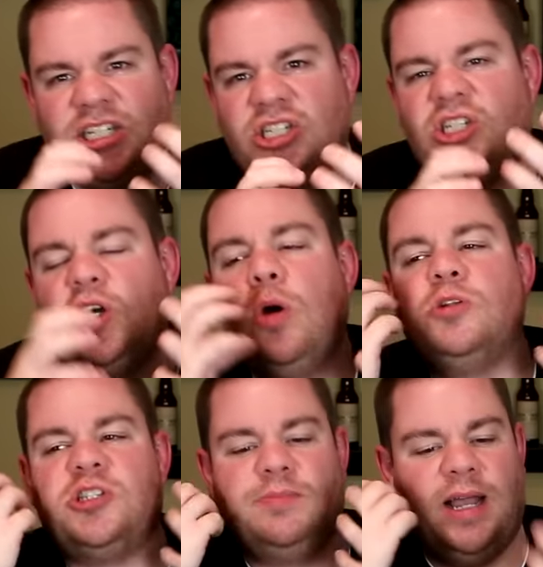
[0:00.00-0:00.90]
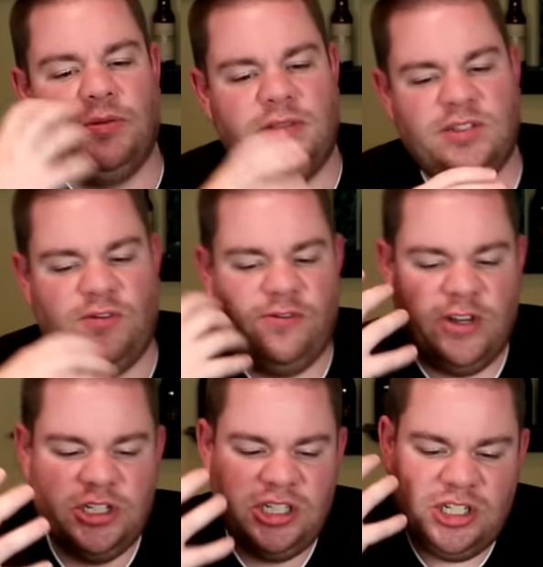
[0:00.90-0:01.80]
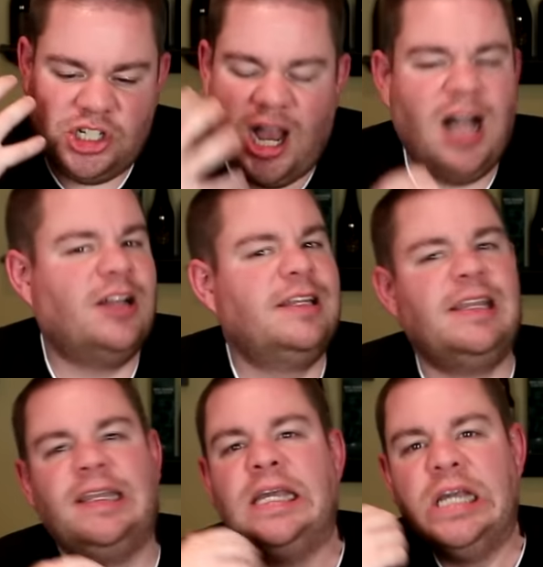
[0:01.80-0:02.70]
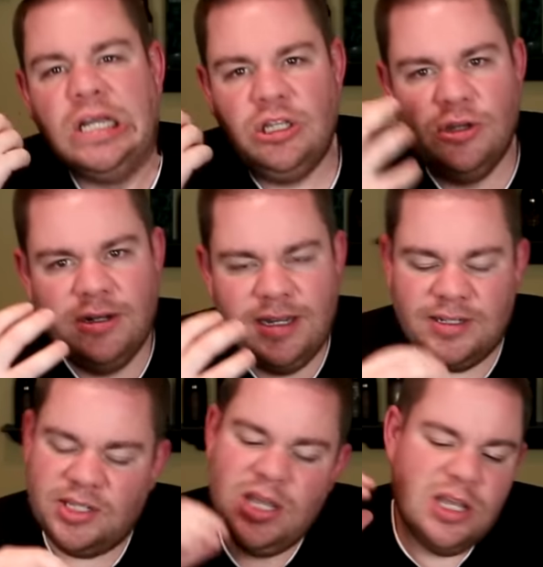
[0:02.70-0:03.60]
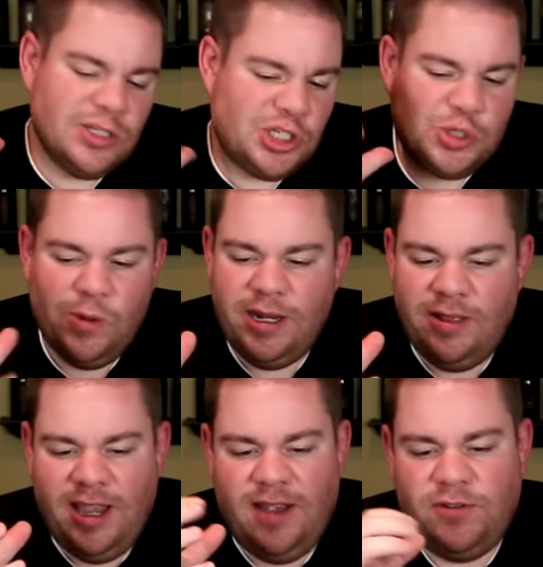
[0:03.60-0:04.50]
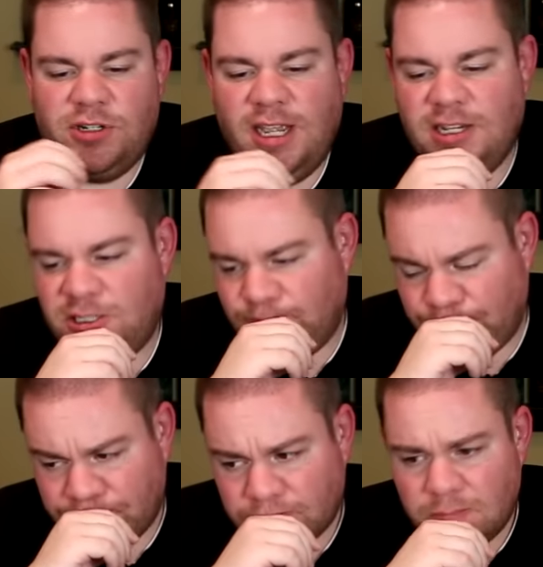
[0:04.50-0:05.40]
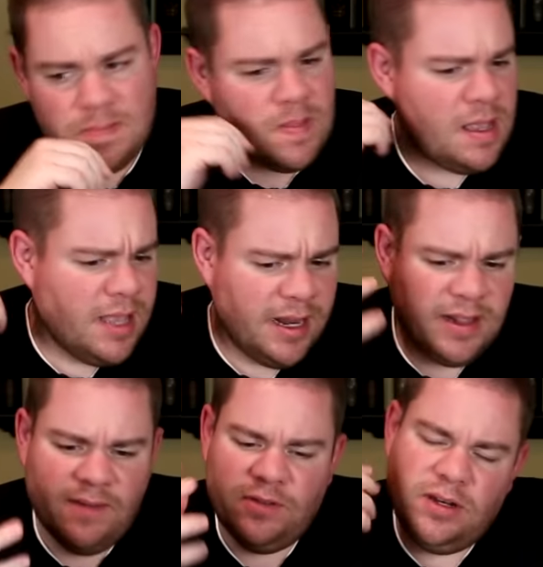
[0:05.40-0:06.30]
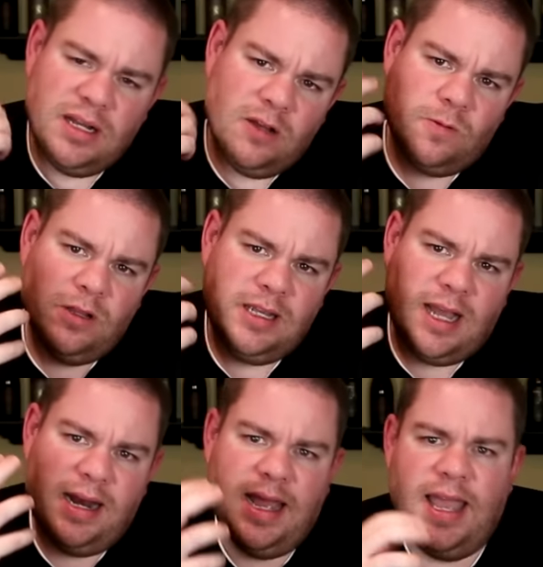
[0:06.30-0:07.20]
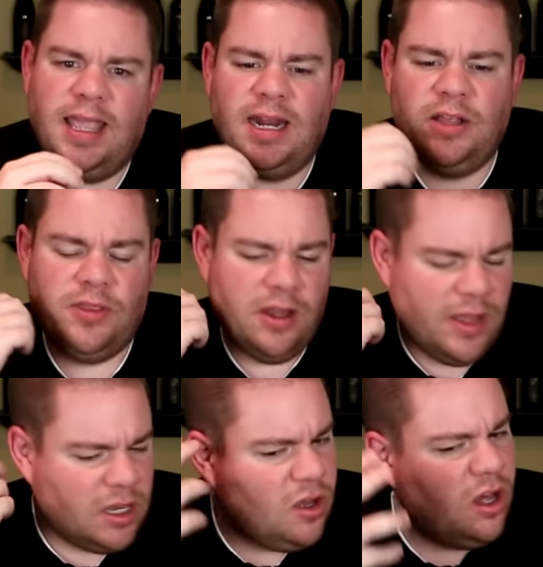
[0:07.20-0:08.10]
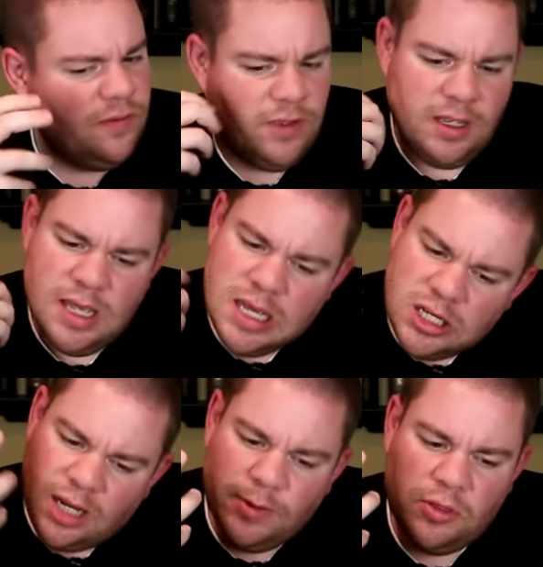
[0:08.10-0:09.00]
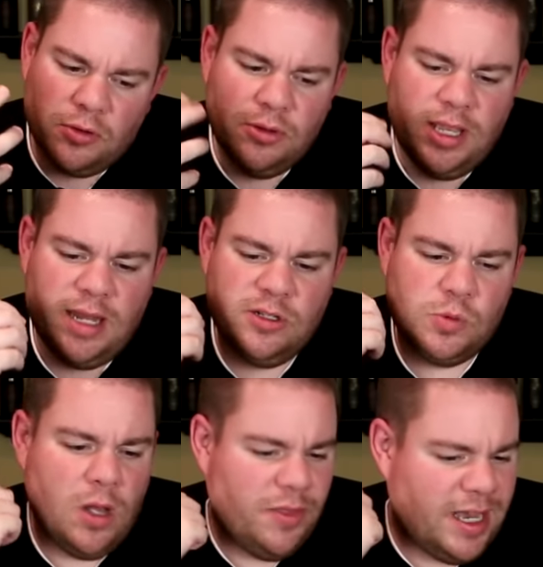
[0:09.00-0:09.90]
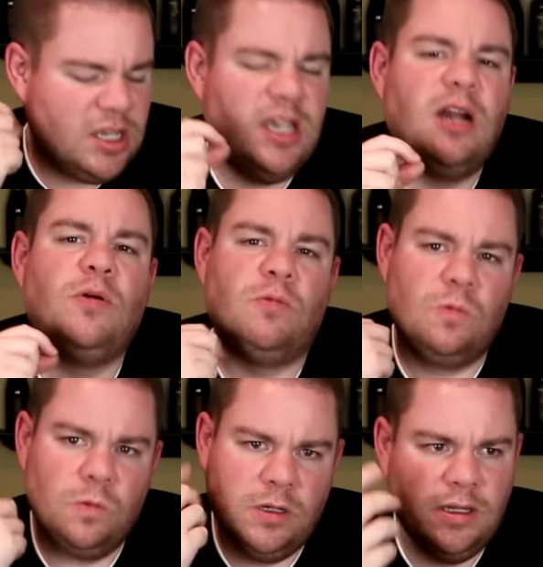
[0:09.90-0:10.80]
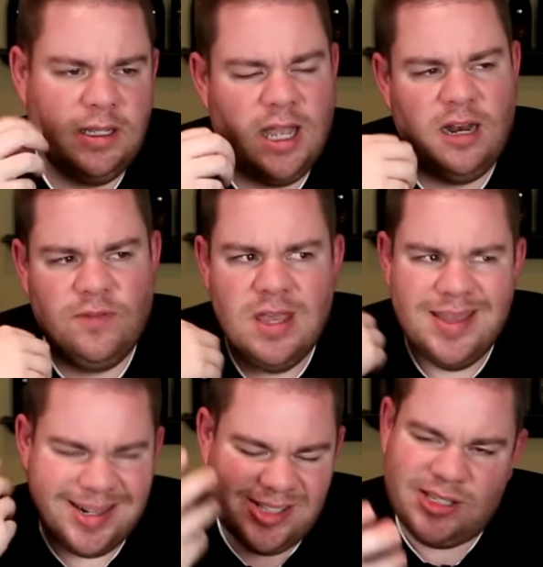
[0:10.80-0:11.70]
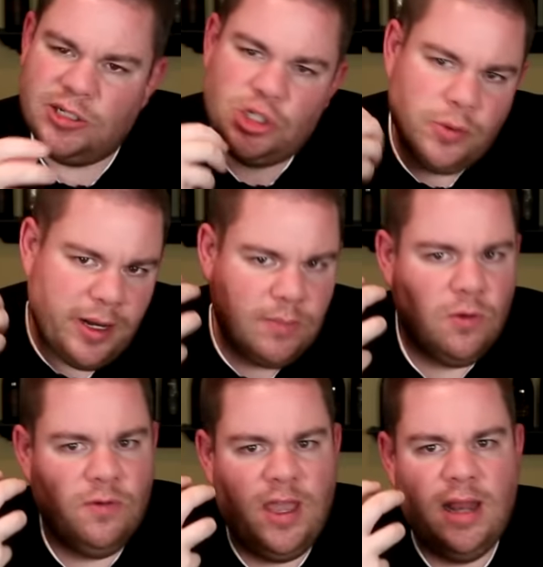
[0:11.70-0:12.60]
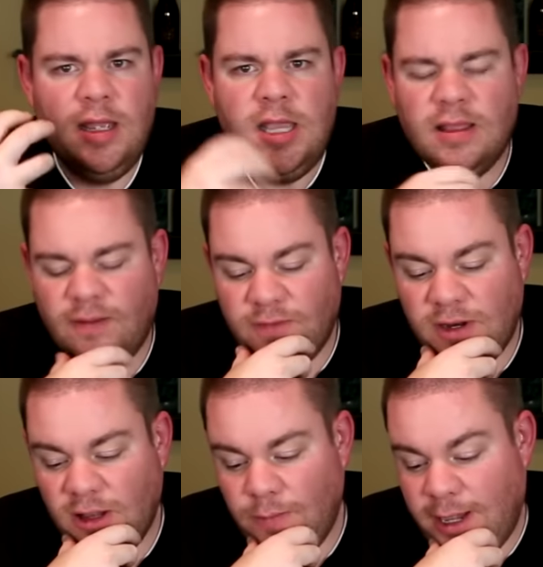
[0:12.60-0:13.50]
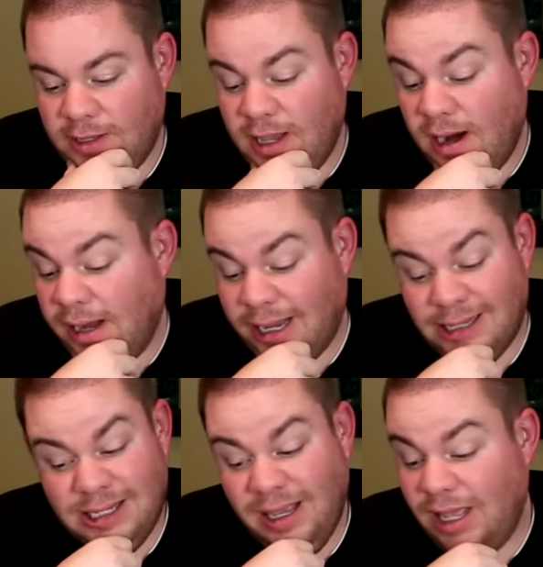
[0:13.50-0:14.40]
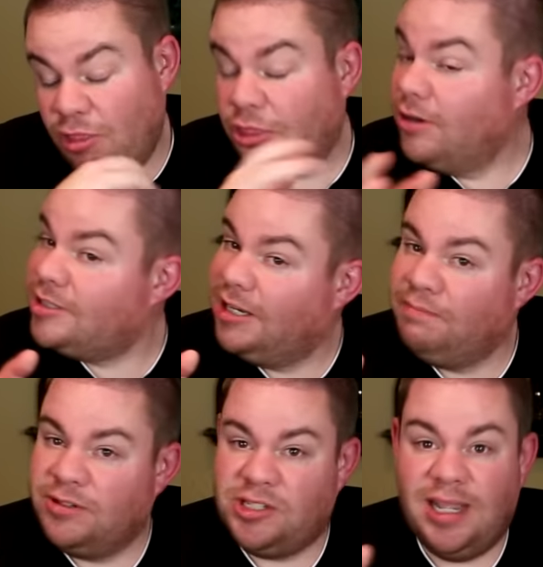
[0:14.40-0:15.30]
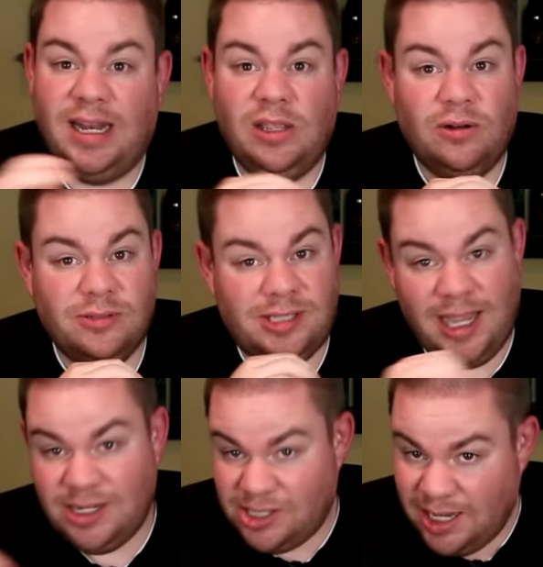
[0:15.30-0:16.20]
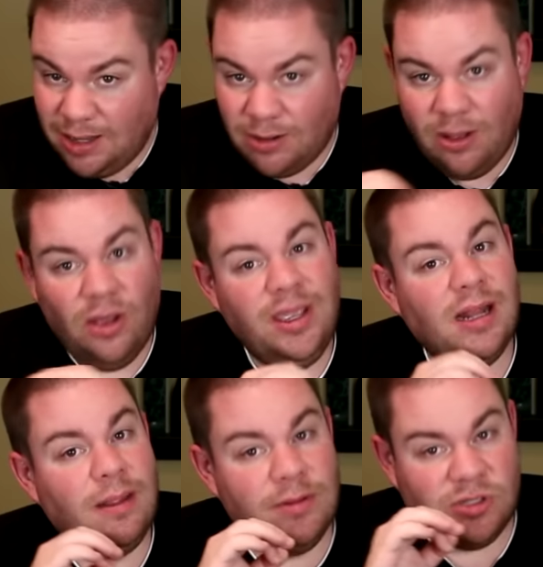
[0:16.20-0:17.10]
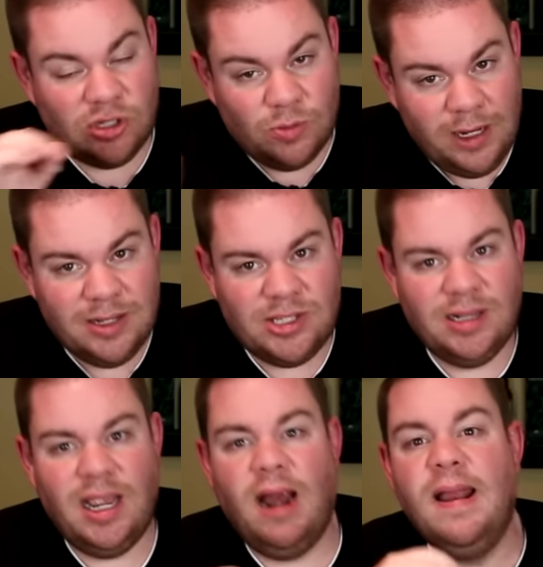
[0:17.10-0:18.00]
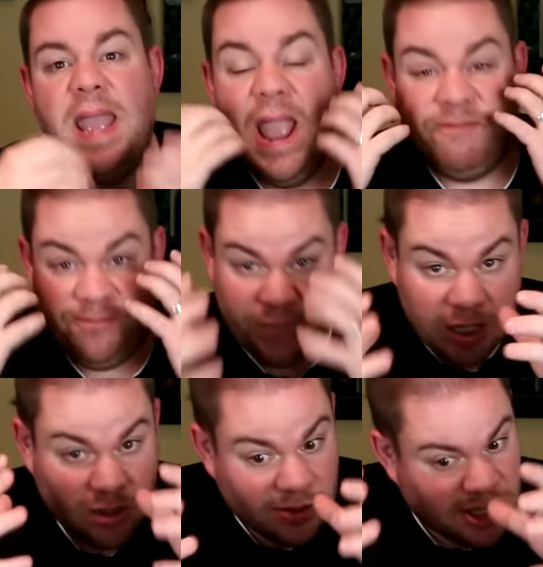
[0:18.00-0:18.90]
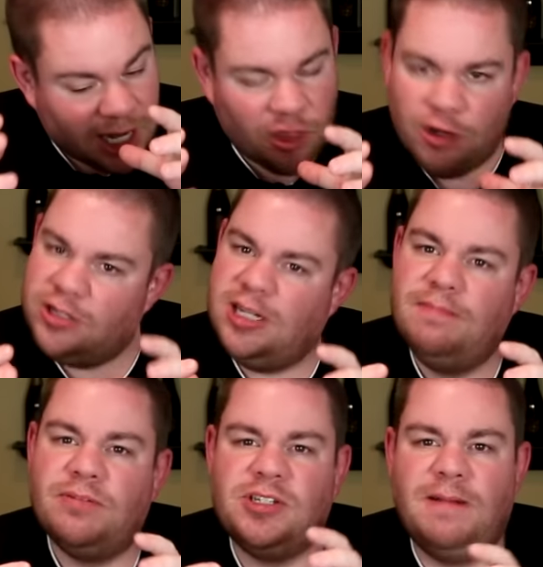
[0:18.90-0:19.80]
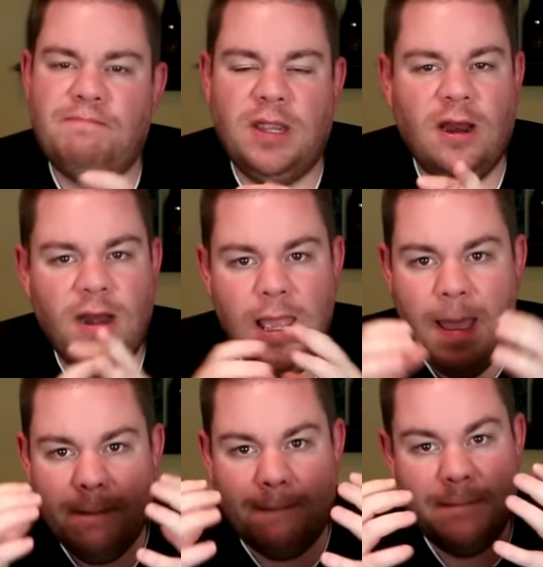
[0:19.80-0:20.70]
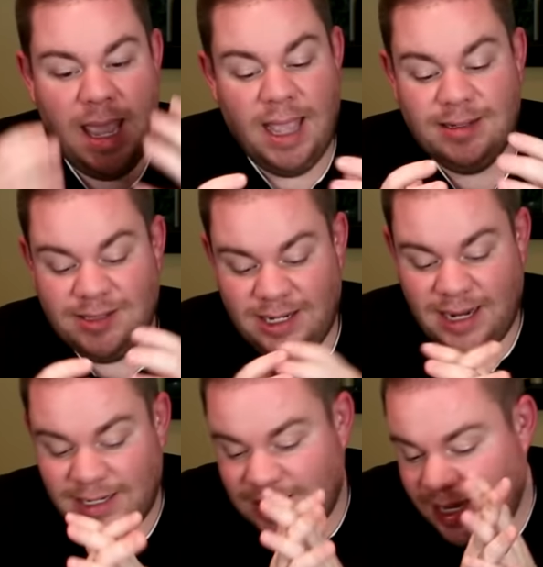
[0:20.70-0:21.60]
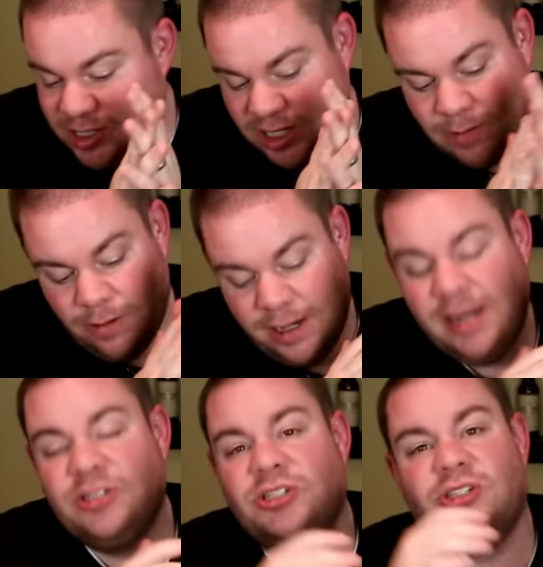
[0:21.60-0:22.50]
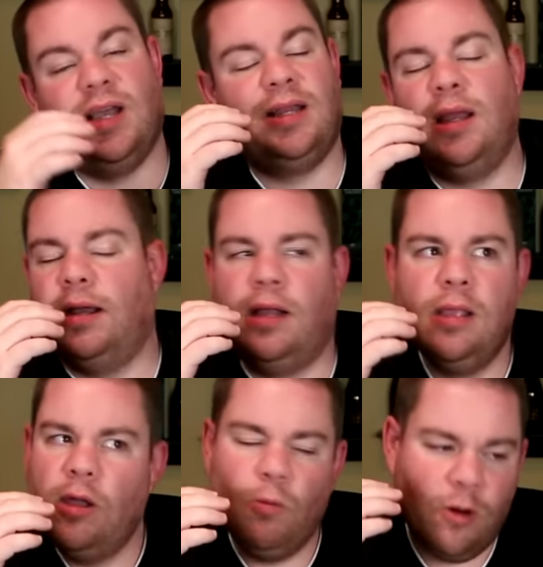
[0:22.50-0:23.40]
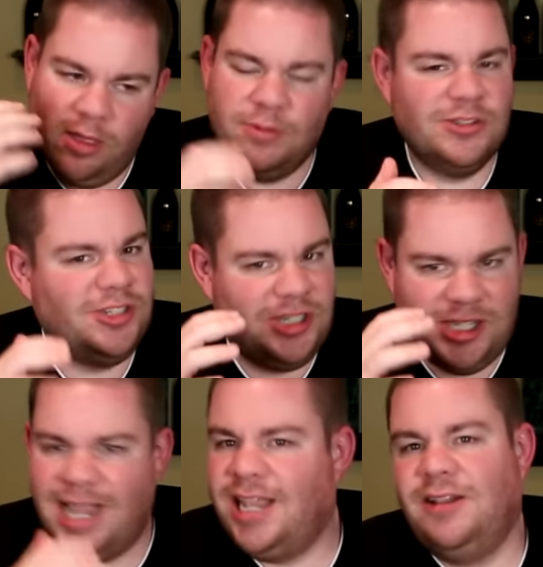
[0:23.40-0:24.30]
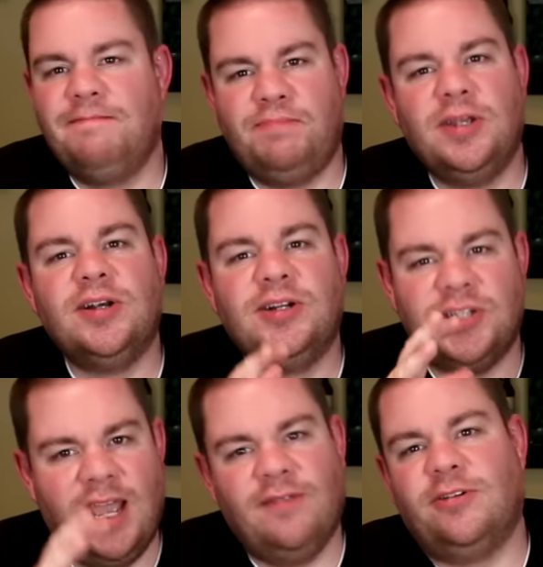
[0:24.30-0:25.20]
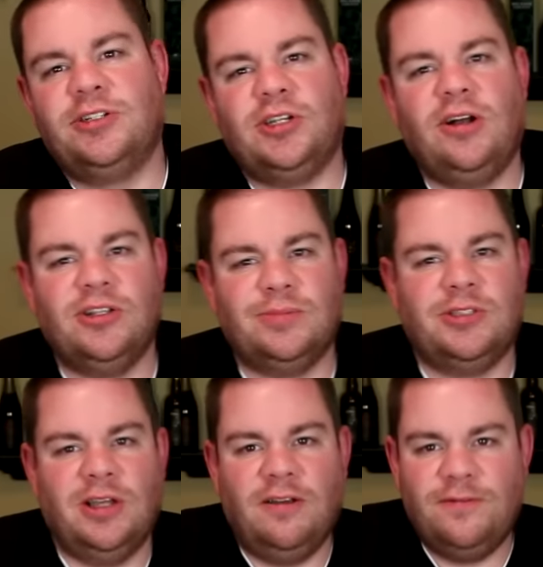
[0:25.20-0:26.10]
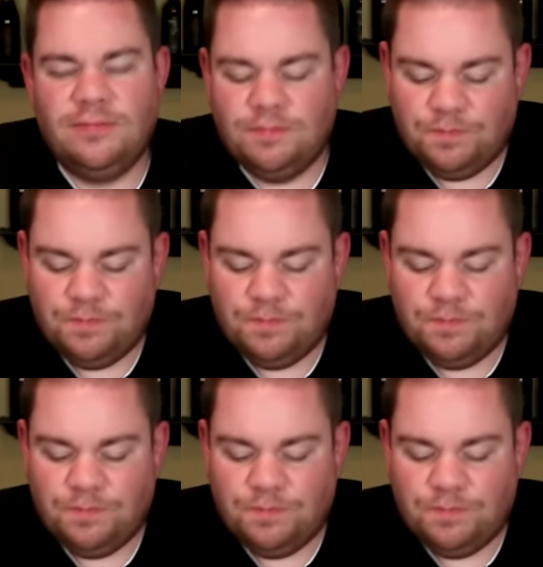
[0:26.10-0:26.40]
It just coats the mouth with this fudgy, chocolatey goodness, sweet in the aftertaste getting that vanilla really kind of hanging out there, that coffee coming through again as well, and that caramel really kind of accentuating more of that, that vanilla back there. And I gotta tell you, 13%, you don't taste the alcohol, you get a little sweetness in there. It feels like a 13% beer, but man, does it not taste like one. It is just I, I, one of the most decadent beers ever, just awesome stuff.